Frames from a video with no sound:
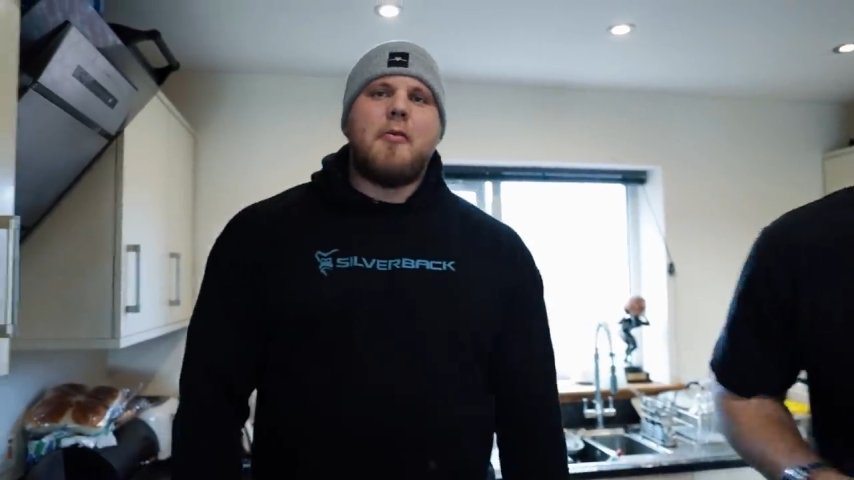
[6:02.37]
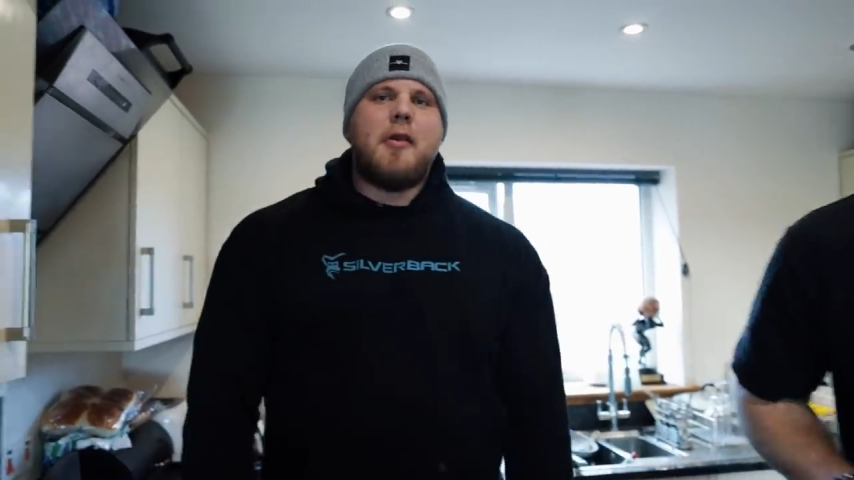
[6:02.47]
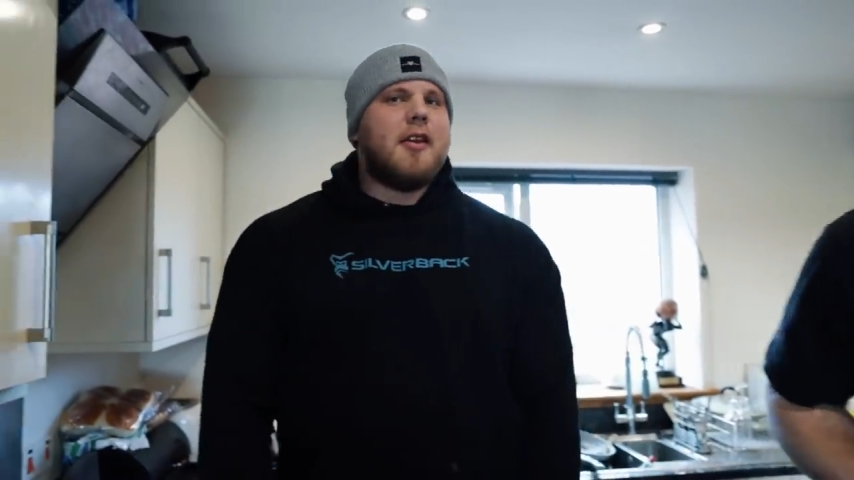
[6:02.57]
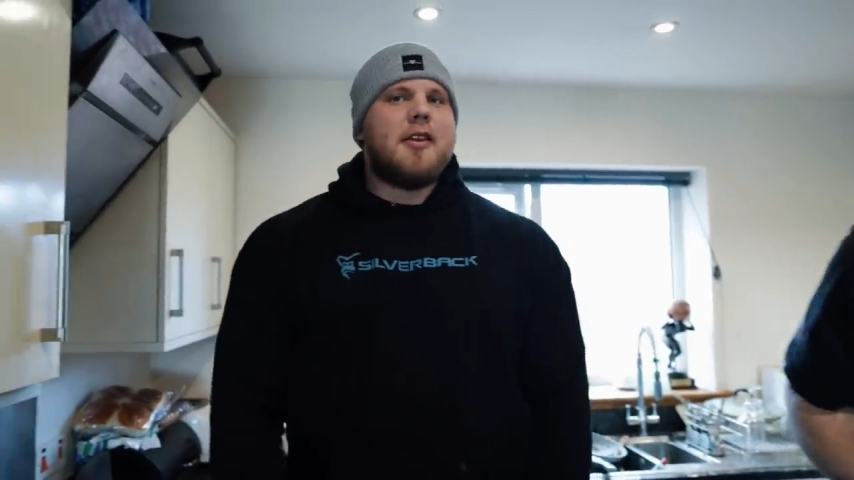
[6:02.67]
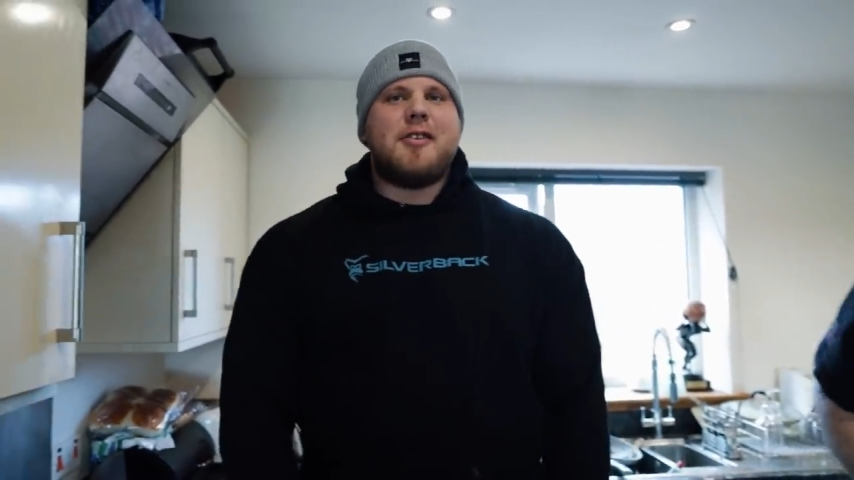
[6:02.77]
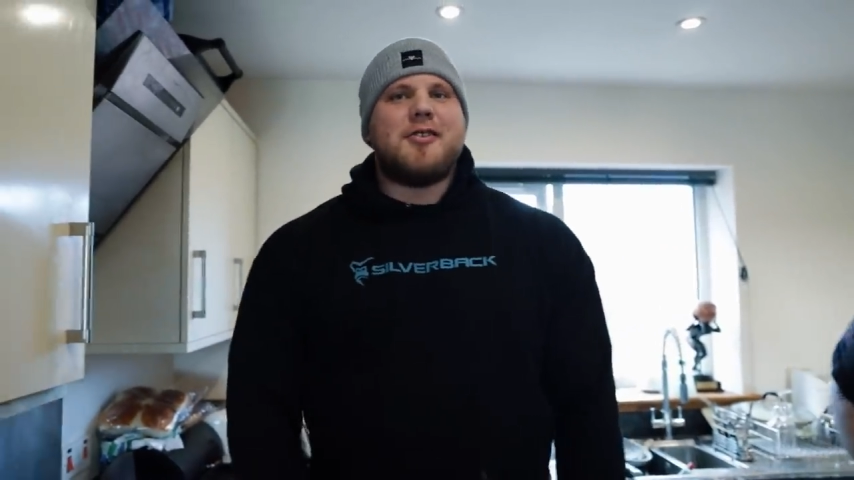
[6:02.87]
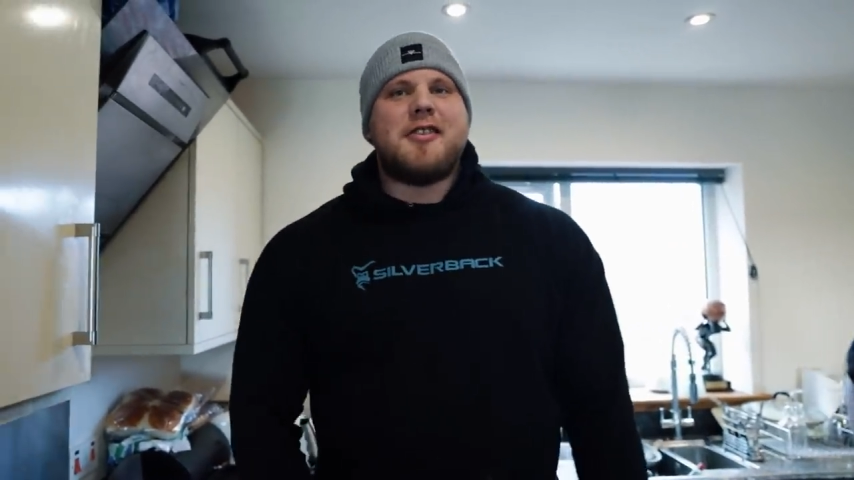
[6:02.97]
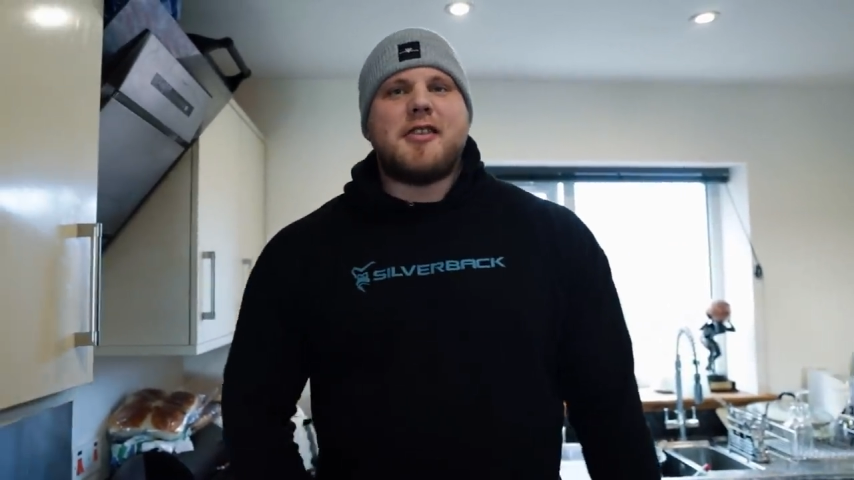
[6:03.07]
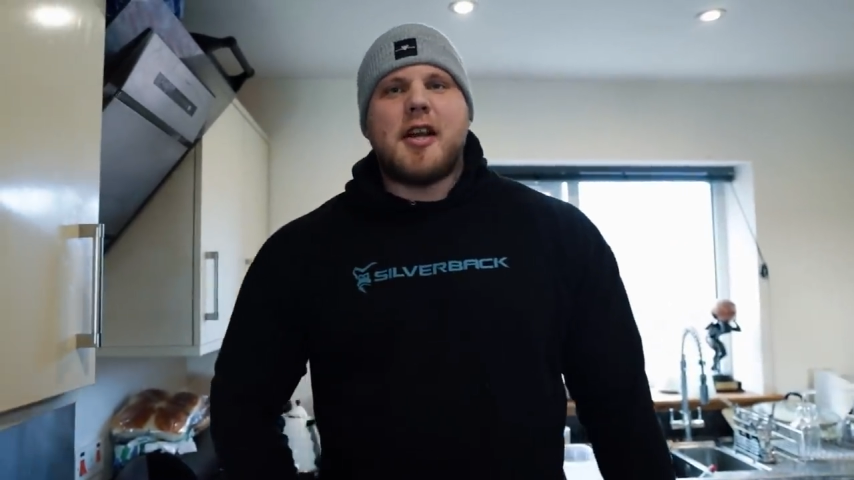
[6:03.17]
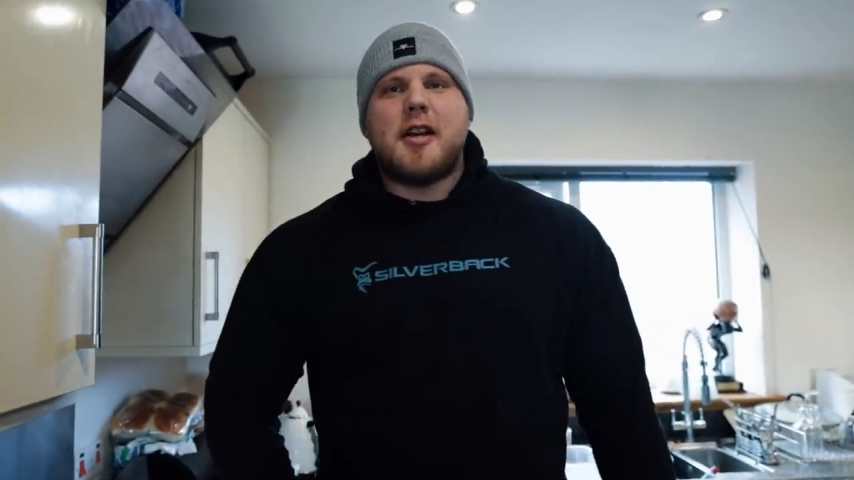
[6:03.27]
I'm like, this looks
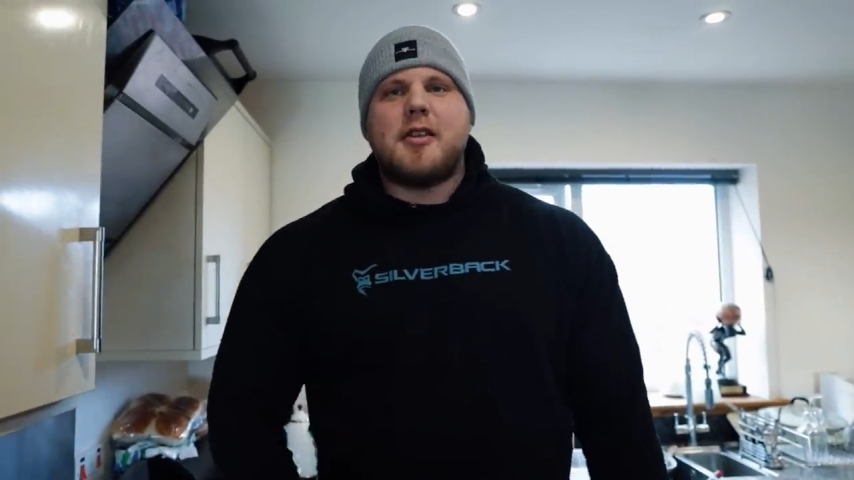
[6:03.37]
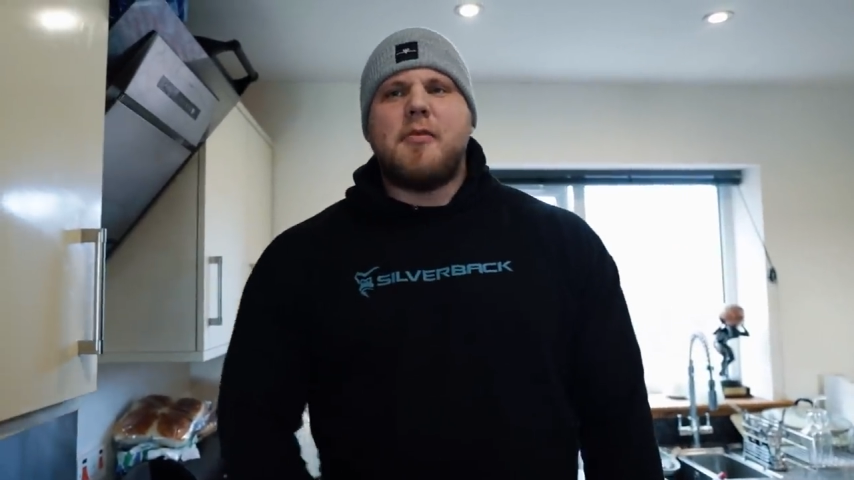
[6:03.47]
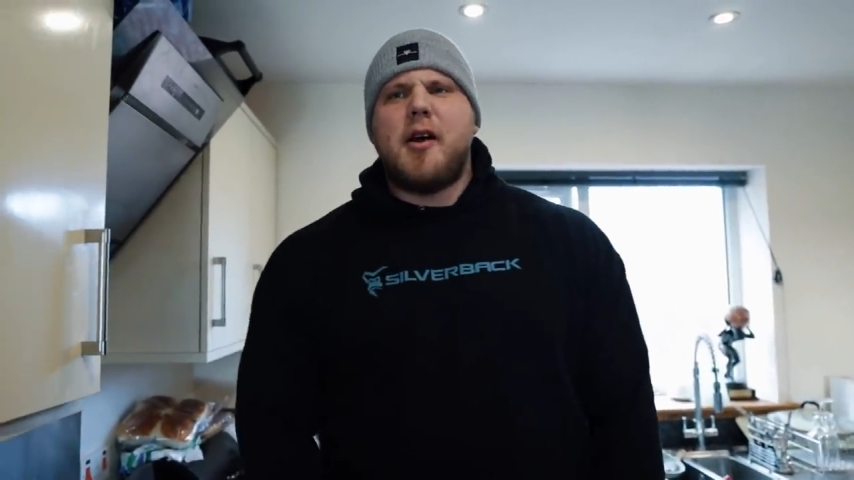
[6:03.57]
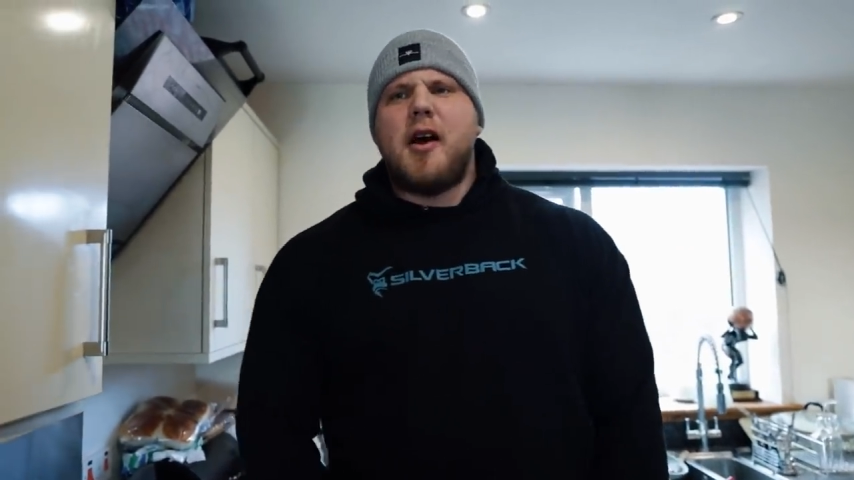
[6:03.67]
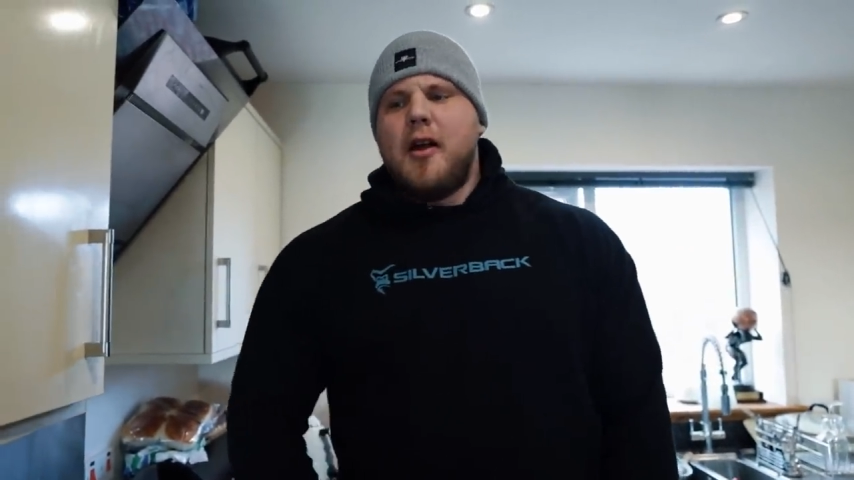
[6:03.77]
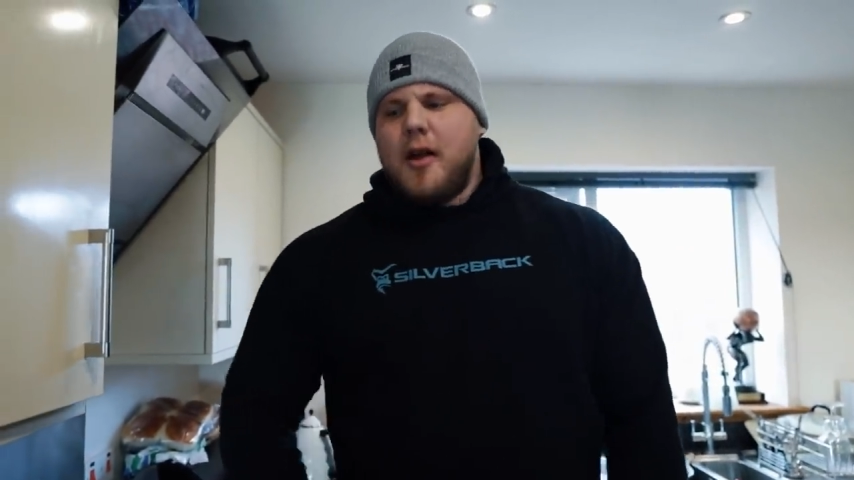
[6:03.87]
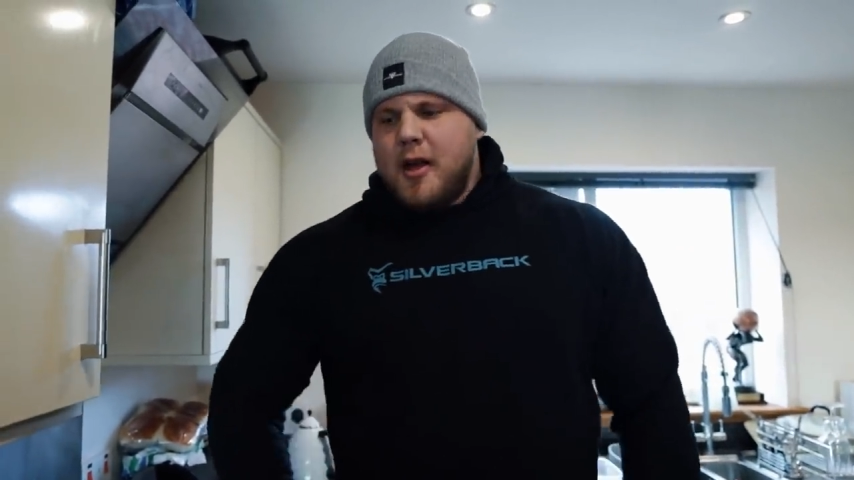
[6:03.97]
disgusting, but